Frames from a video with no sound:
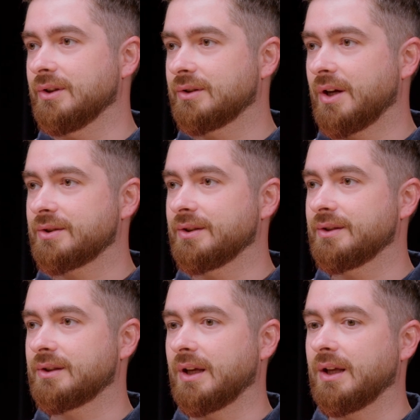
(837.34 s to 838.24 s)

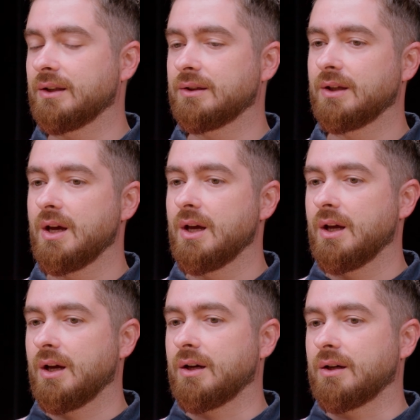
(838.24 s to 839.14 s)
discussions and
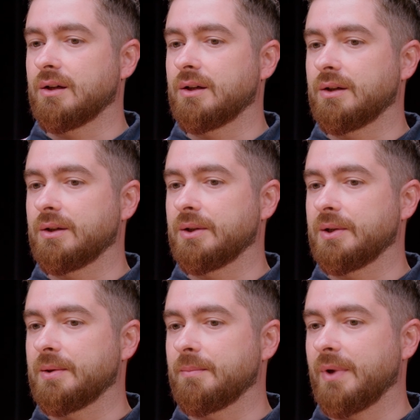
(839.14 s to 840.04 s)

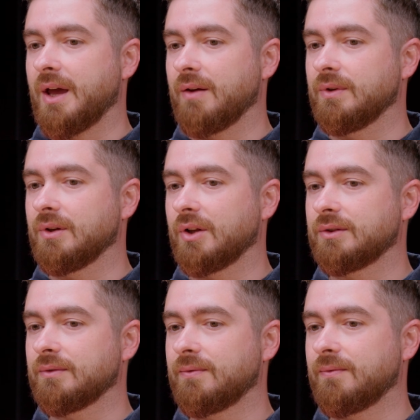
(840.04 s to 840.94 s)
having a
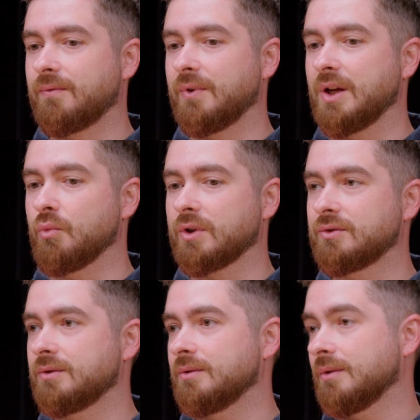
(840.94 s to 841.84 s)
lot of frameworks,